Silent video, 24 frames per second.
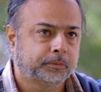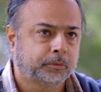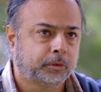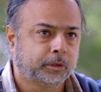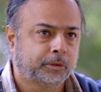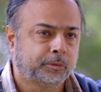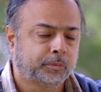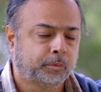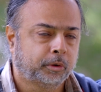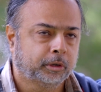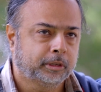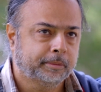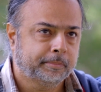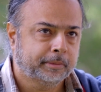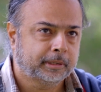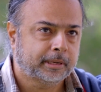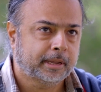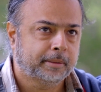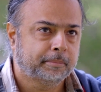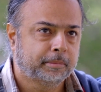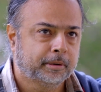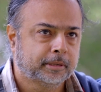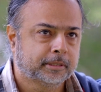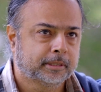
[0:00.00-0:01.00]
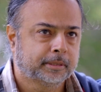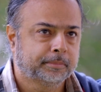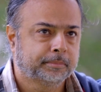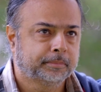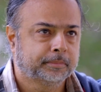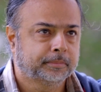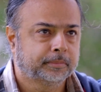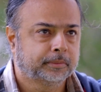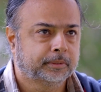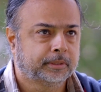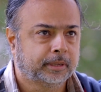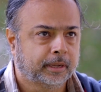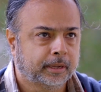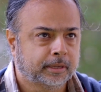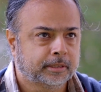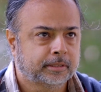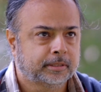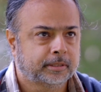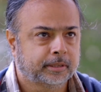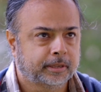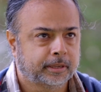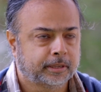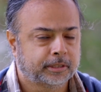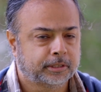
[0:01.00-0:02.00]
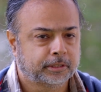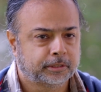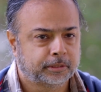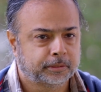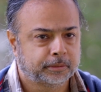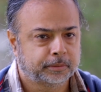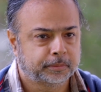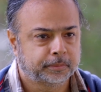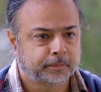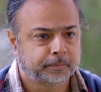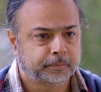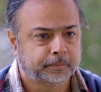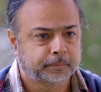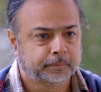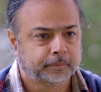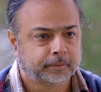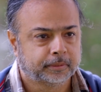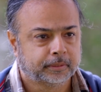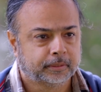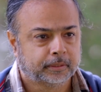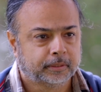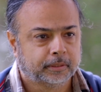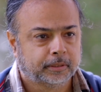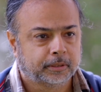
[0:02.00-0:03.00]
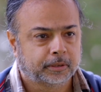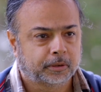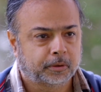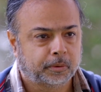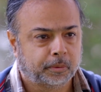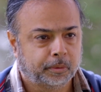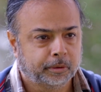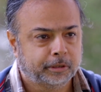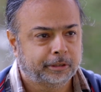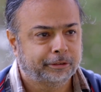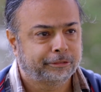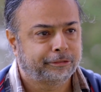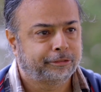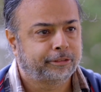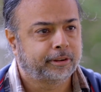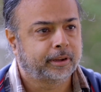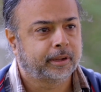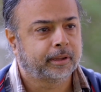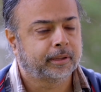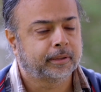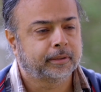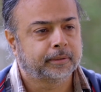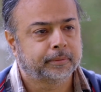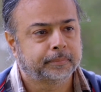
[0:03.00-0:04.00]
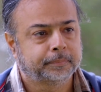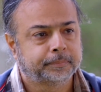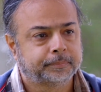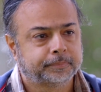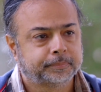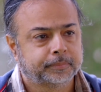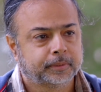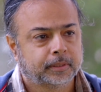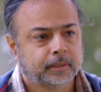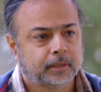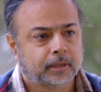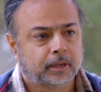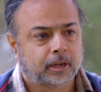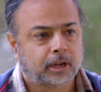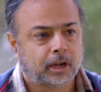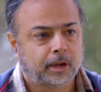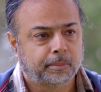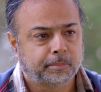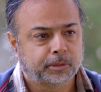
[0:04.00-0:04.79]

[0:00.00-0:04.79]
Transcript: What water metabolism does is to quantify how